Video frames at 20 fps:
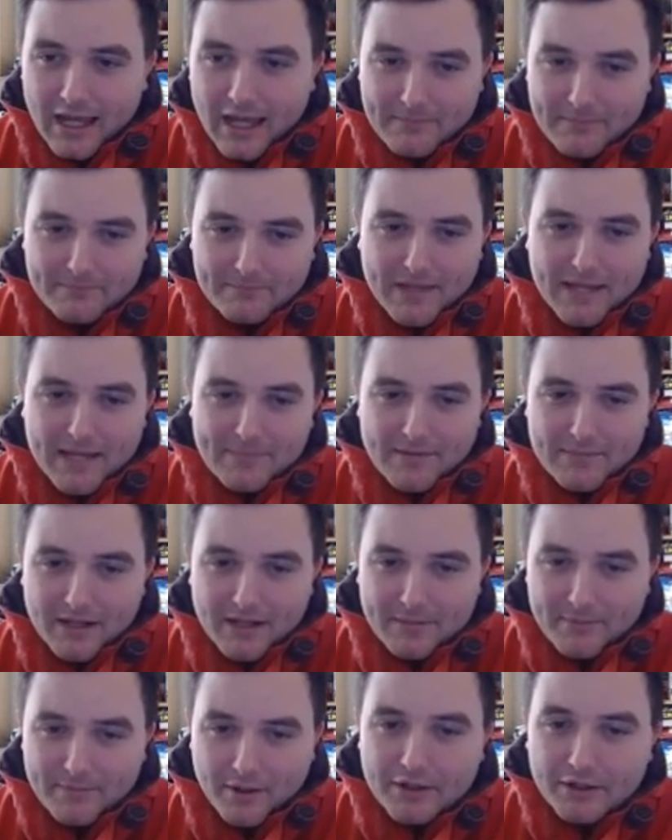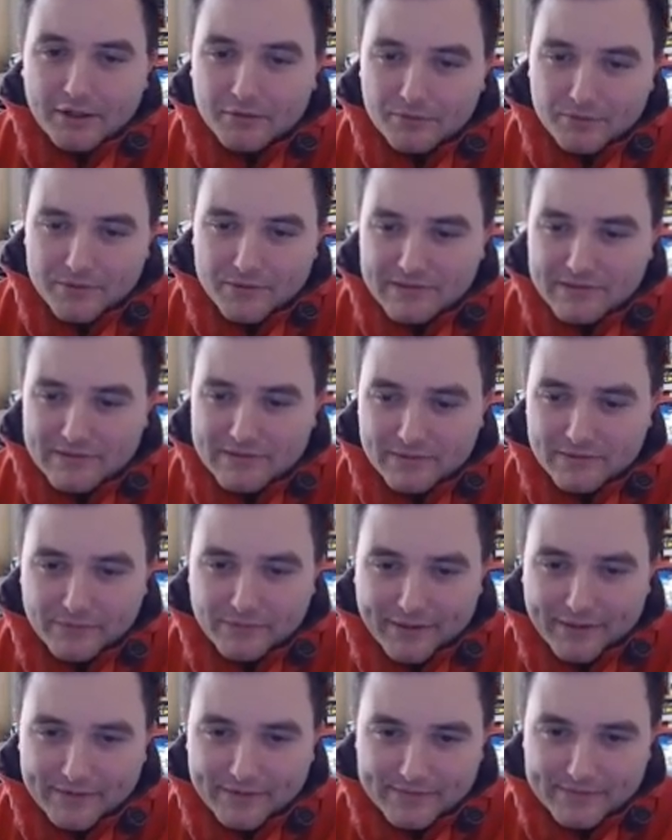and maybe my opponent also saw
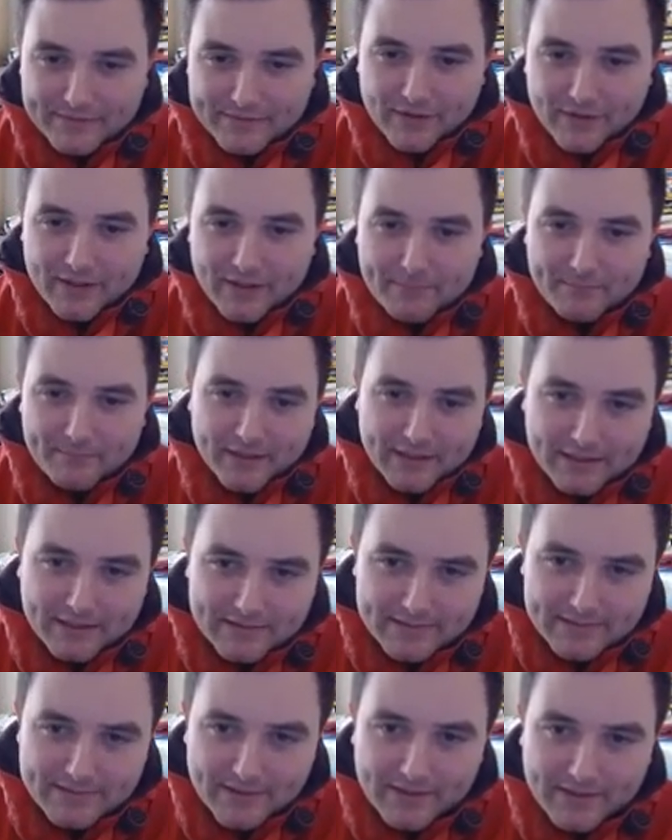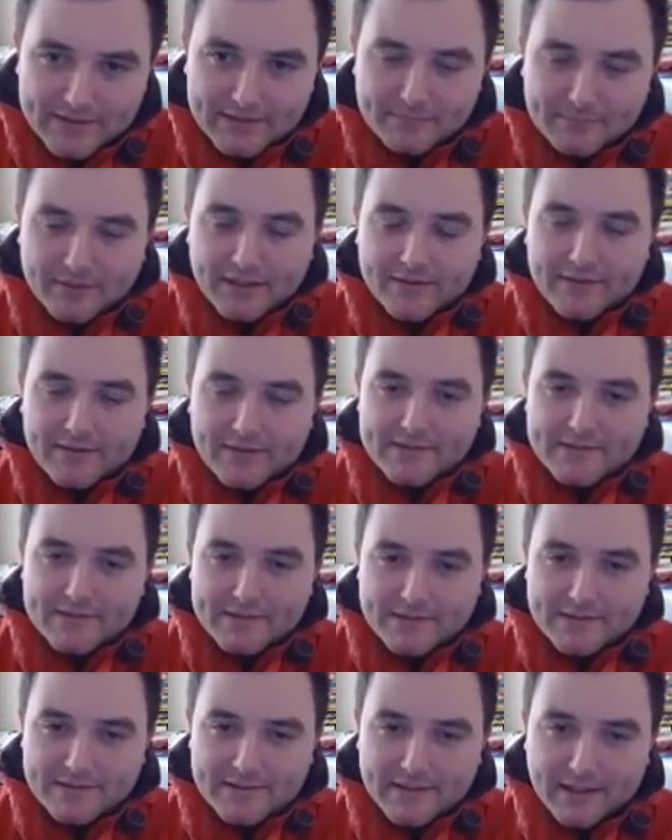that it was fine, but he decided to play this
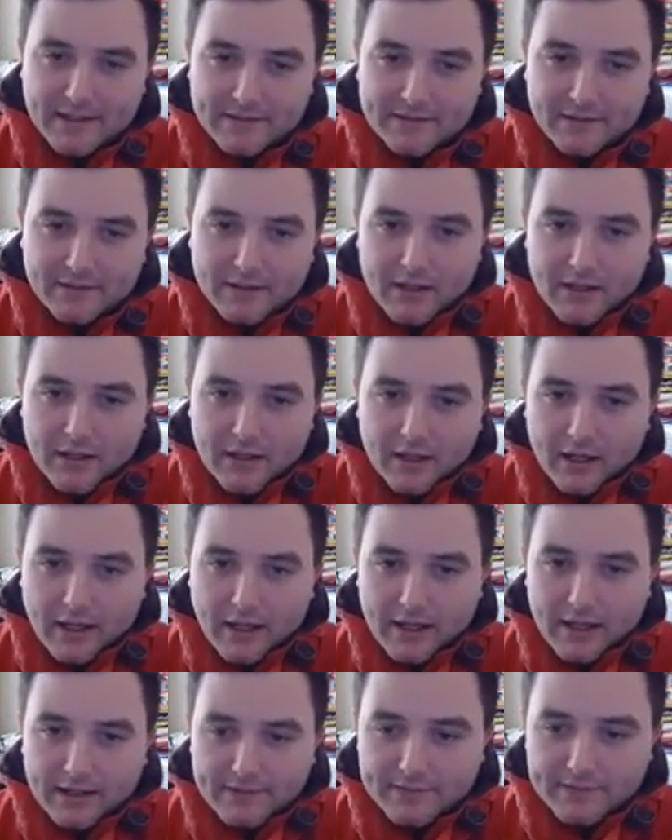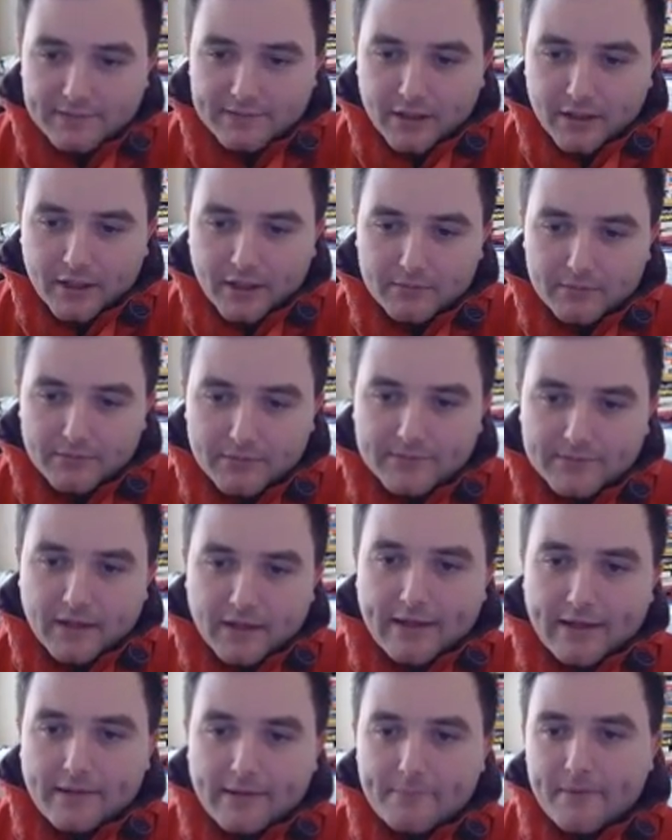instead, and I was
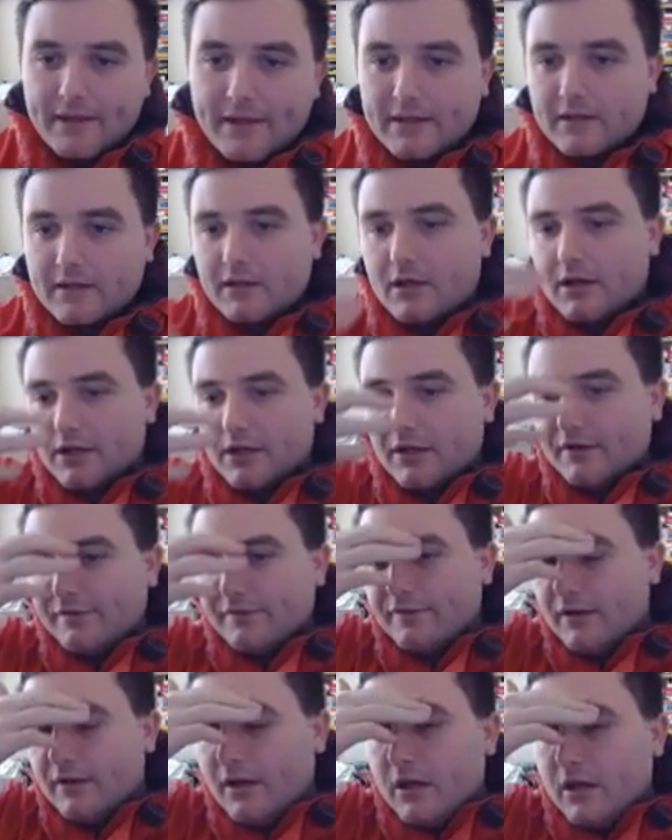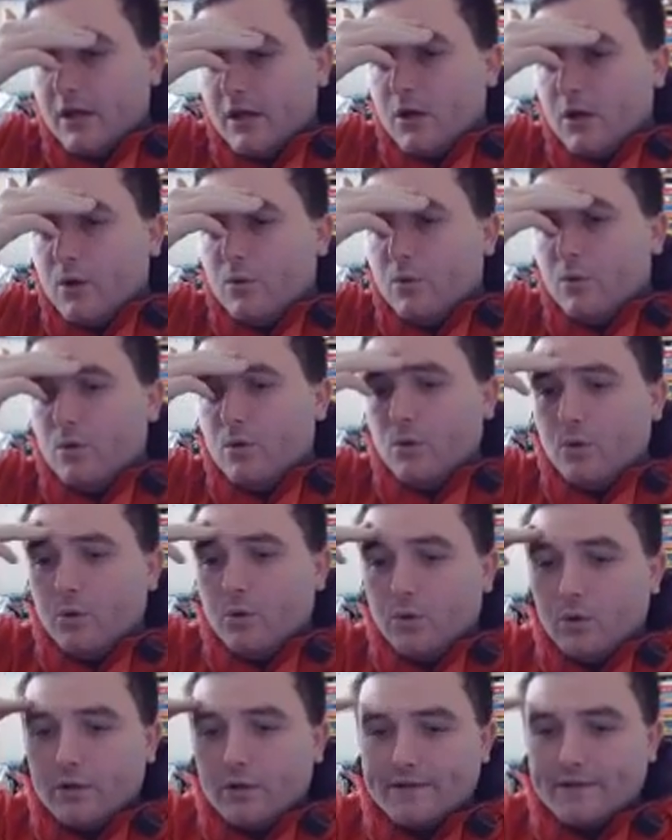had a big kind of whew,
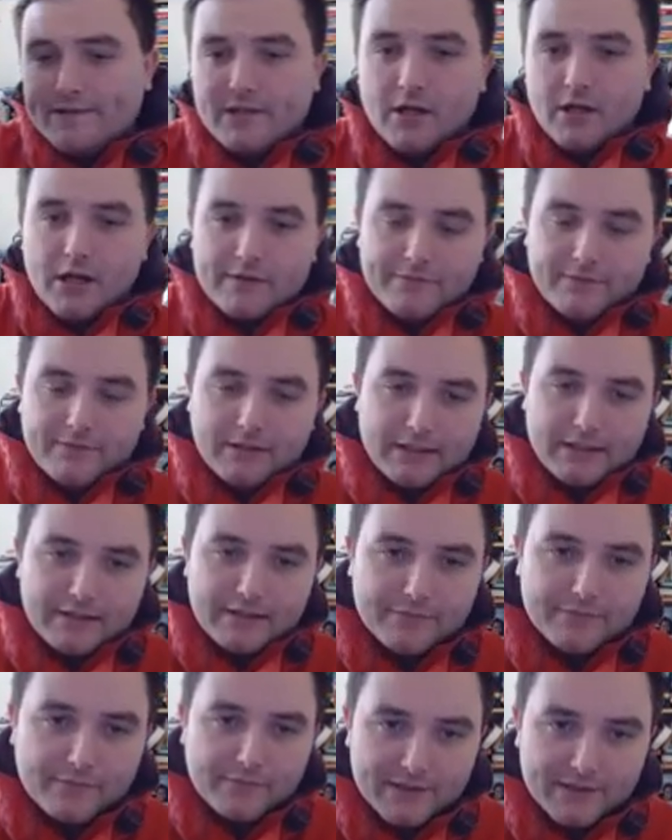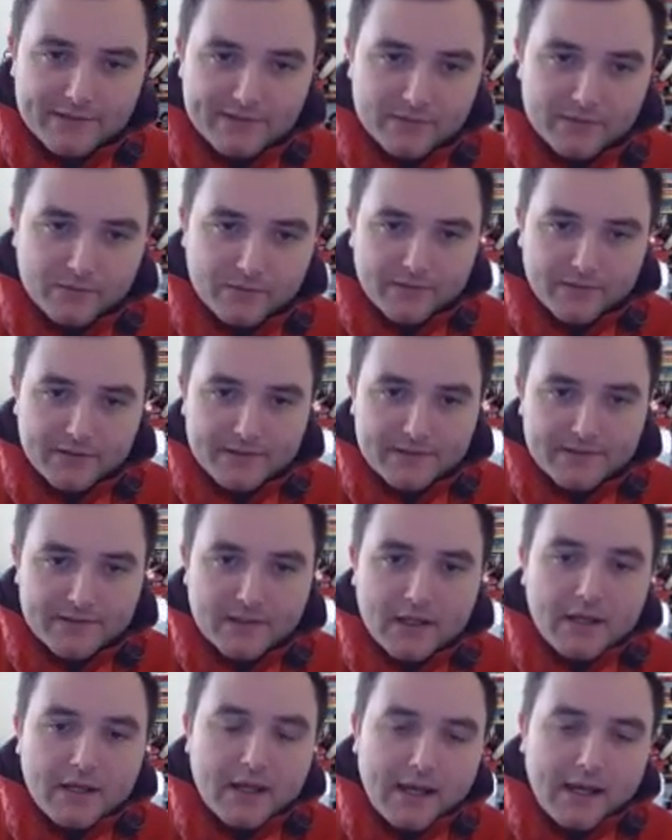sigh of relief when I saw this,
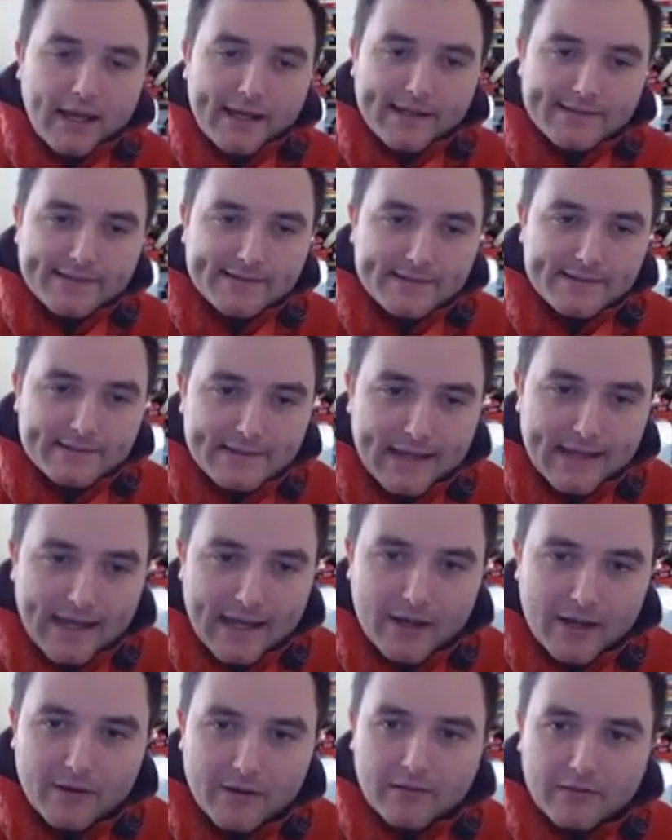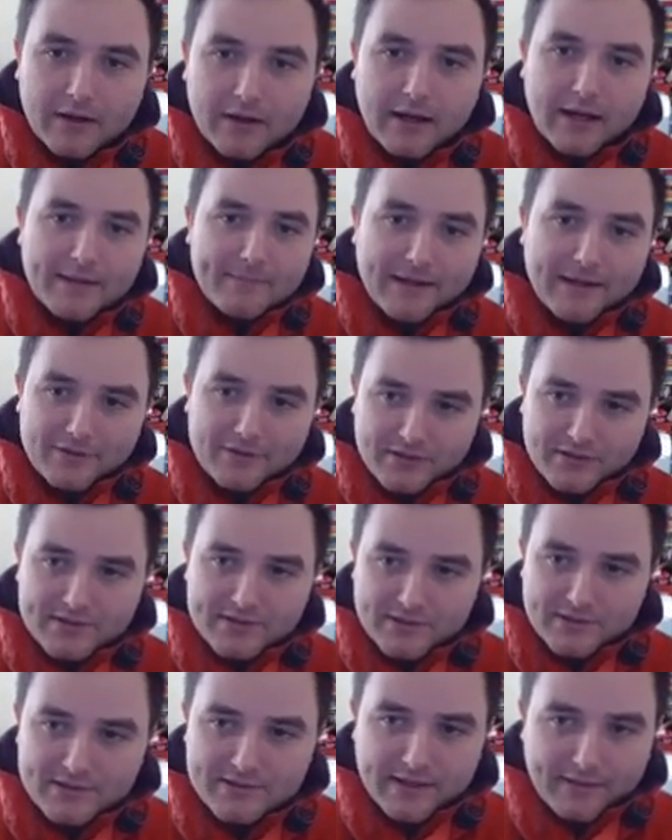as now I'm actually
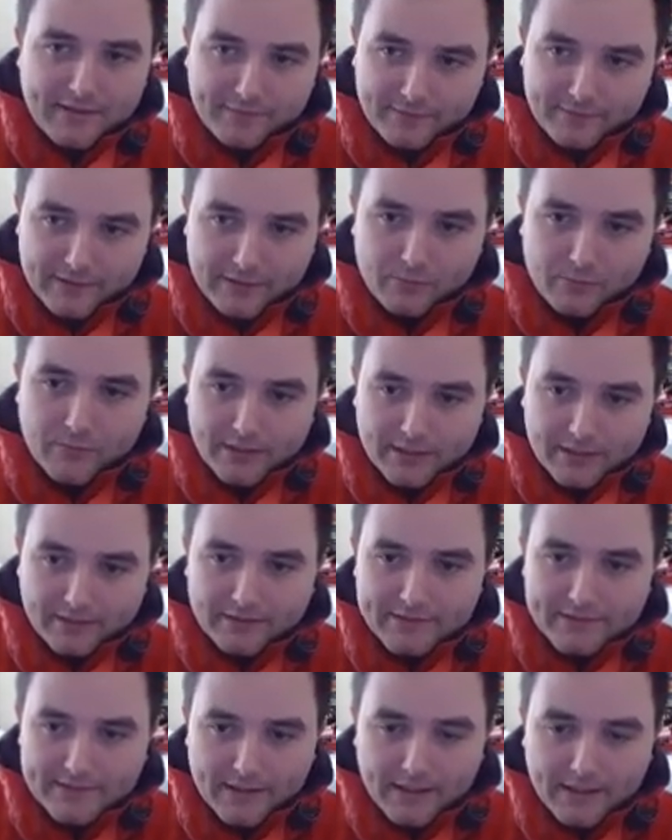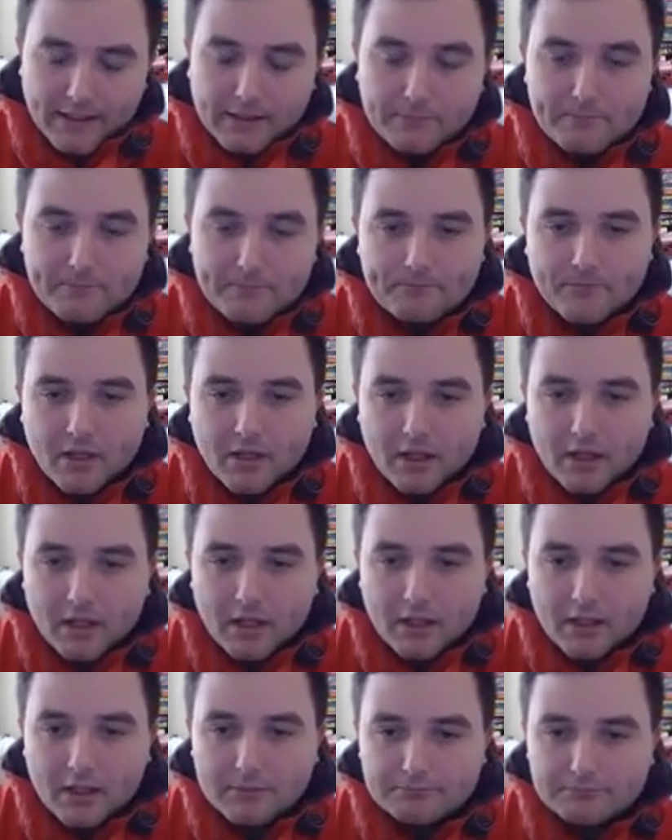just definitely winning this game.
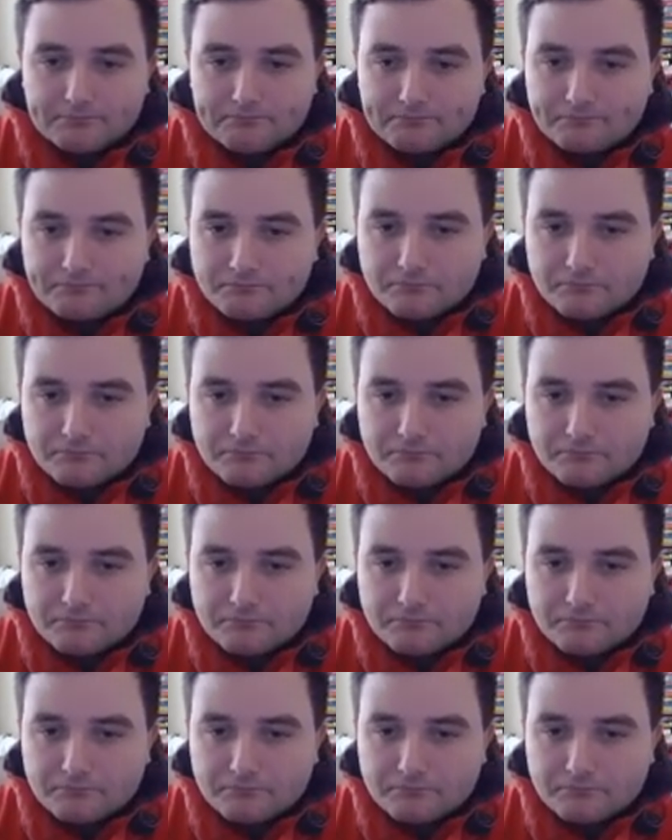Um,